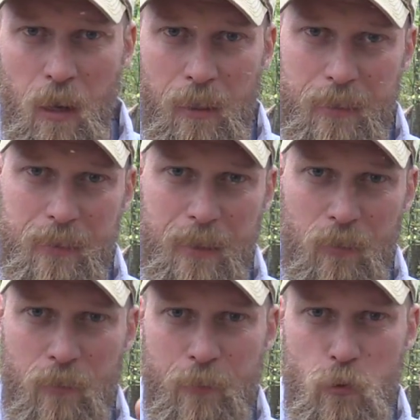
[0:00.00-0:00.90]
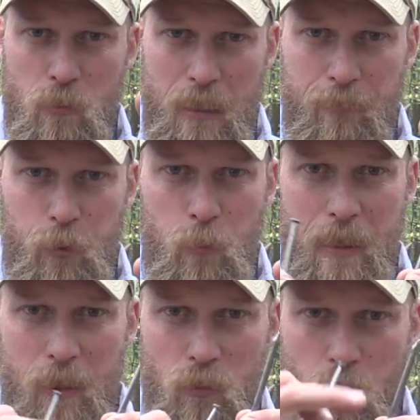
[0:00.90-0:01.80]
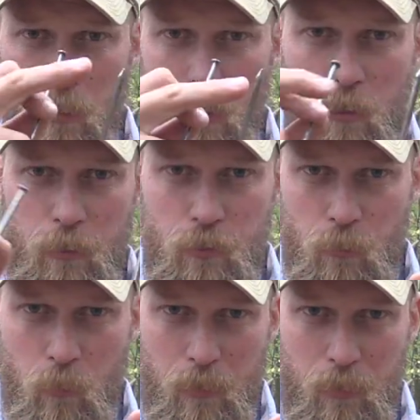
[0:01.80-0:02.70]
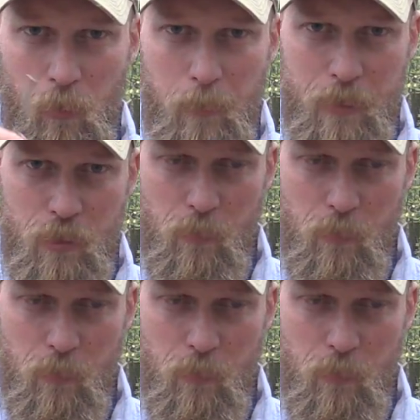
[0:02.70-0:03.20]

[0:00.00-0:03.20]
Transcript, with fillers: I like to tell individuals to have two nails, one larger, one a little bit